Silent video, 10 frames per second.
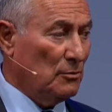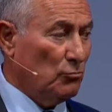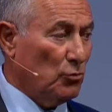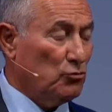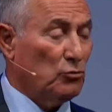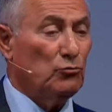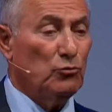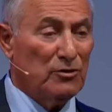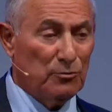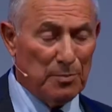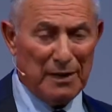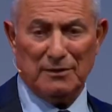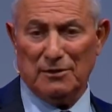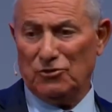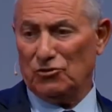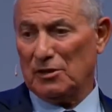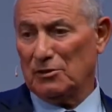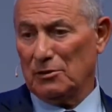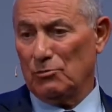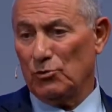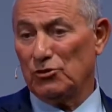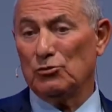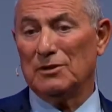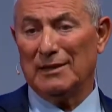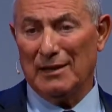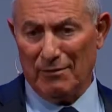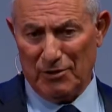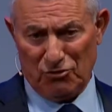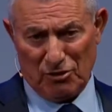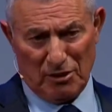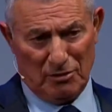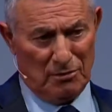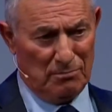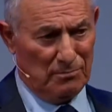We should respect each other. We should love each other.